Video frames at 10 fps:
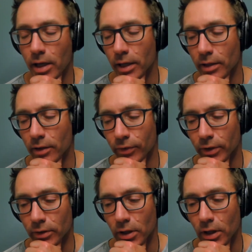
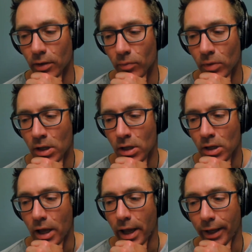definitely. And
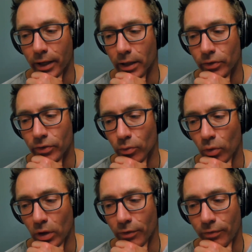it's
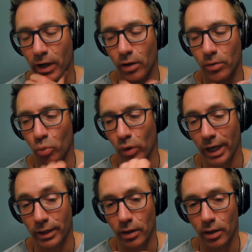what I've found. What
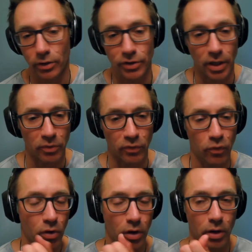I didn't understand
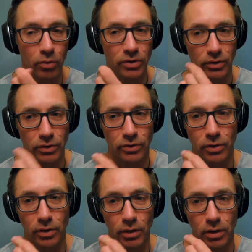before was
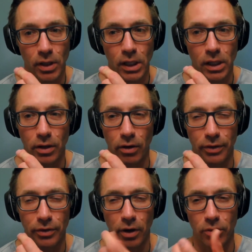it's, I
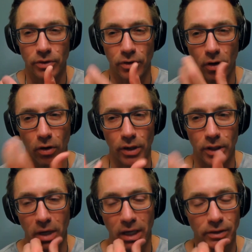thought it was all in
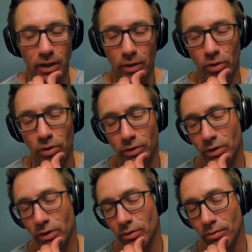the mindset. Well,
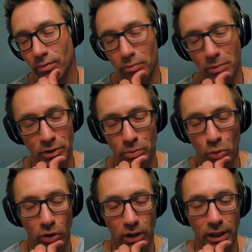it's much
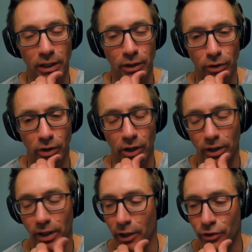more in
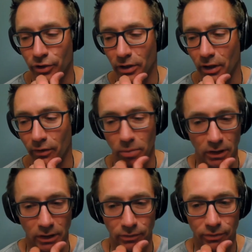your energy of
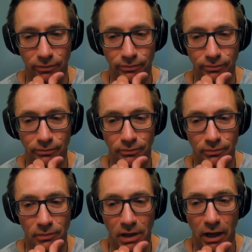belief,
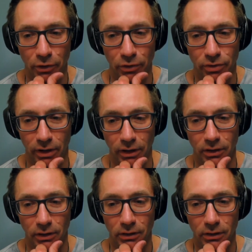how you think,